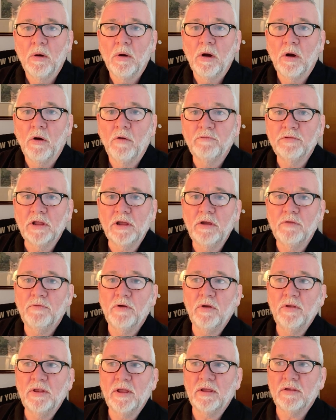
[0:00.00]
Hopefully you
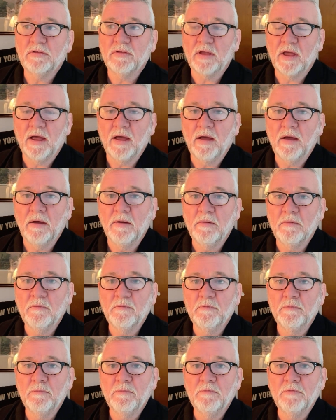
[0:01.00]
found this
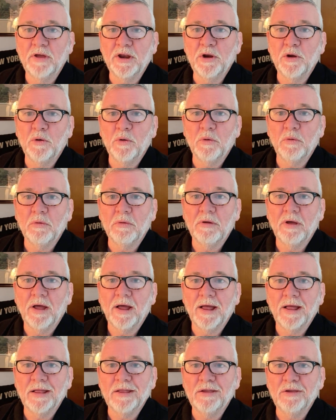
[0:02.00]
video
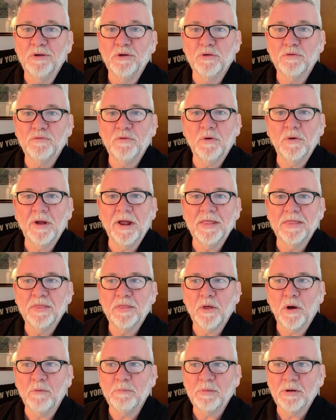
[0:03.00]
useful and
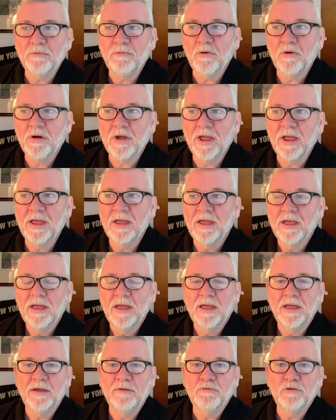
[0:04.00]
thought-provoking.
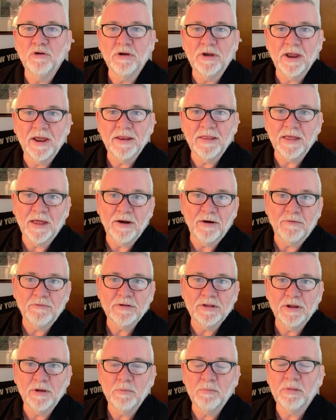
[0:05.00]
If you did, then
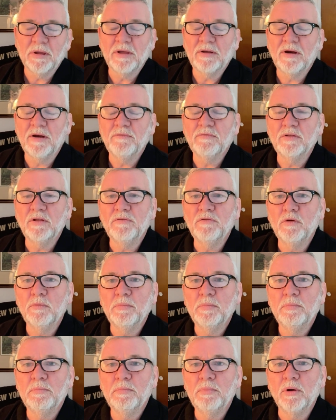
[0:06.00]
obviously I'd be grateful if you
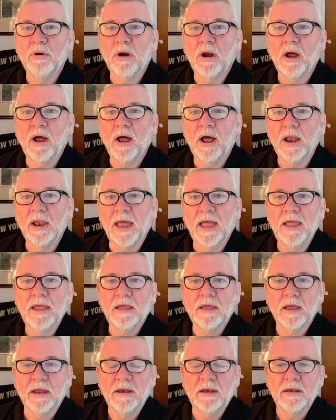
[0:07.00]
put a
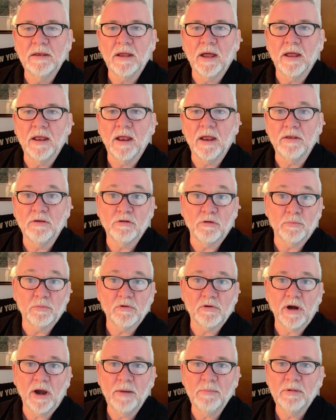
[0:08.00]
like and
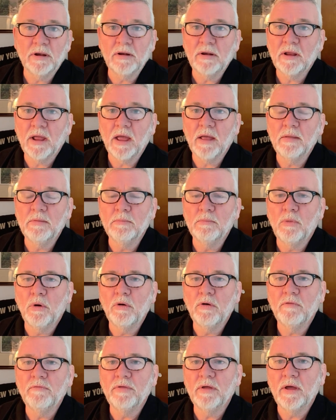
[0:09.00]
subscribed and get
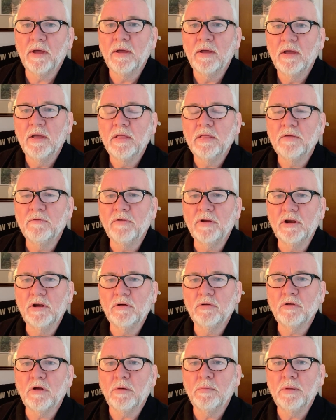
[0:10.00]
more of the
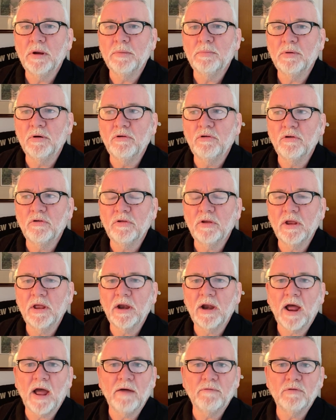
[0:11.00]
videos I'll be producing
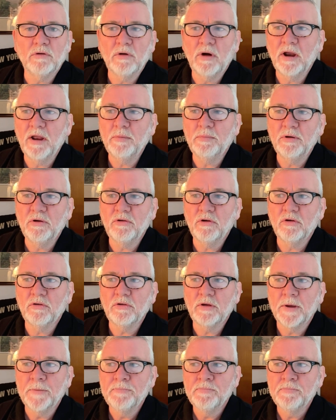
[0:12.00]
and I have already produced.